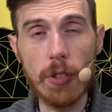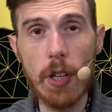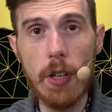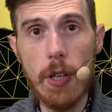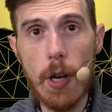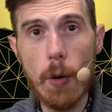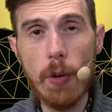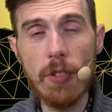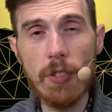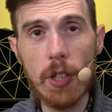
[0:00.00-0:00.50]
And
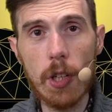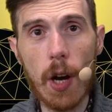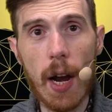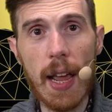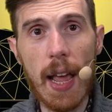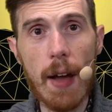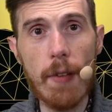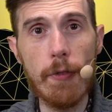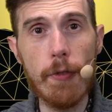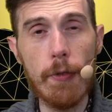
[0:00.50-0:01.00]
notice here I
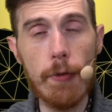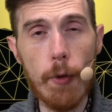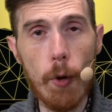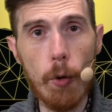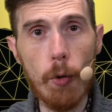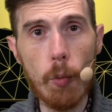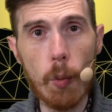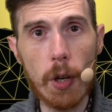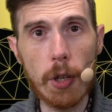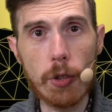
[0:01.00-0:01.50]
have
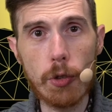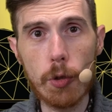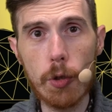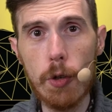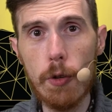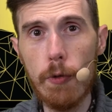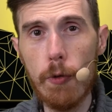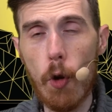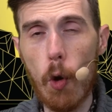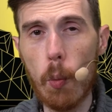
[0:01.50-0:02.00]
full word
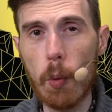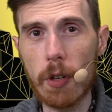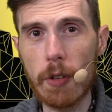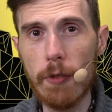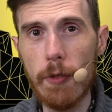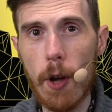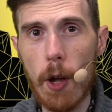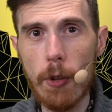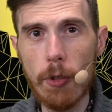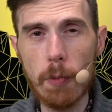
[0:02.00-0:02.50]
true, full word
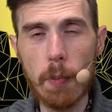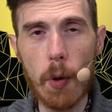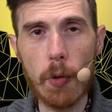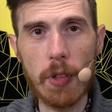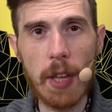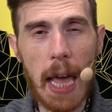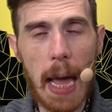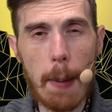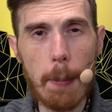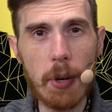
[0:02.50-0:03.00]
false, both
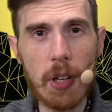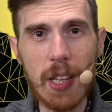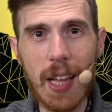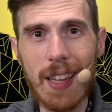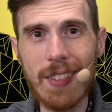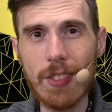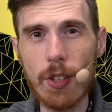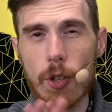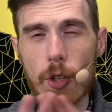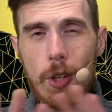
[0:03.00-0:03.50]

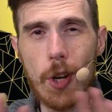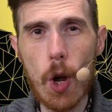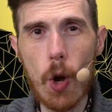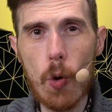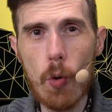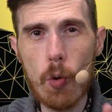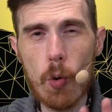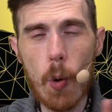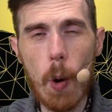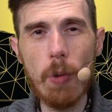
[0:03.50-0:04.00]
capitalized,
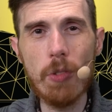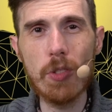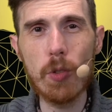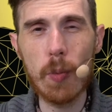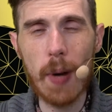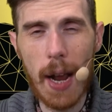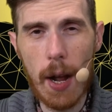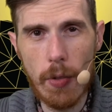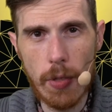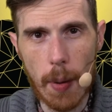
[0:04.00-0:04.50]
no quotes
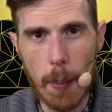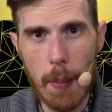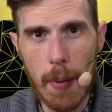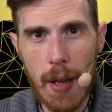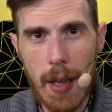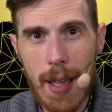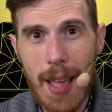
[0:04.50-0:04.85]
around them.